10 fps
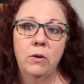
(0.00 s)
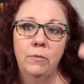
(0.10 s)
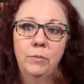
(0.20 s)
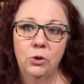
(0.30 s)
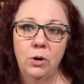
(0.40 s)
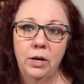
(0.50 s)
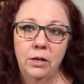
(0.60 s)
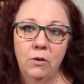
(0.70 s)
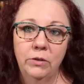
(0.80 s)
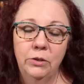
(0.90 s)
I've been trying to
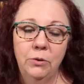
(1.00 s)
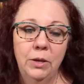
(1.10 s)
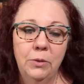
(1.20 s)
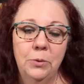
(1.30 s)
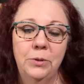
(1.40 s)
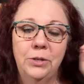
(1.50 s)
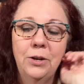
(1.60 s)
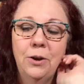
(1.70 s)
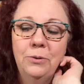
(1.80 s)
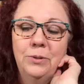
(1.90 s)
also get through
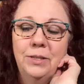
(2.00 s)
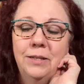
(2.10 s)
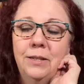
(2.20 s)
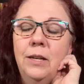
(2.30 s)
shows.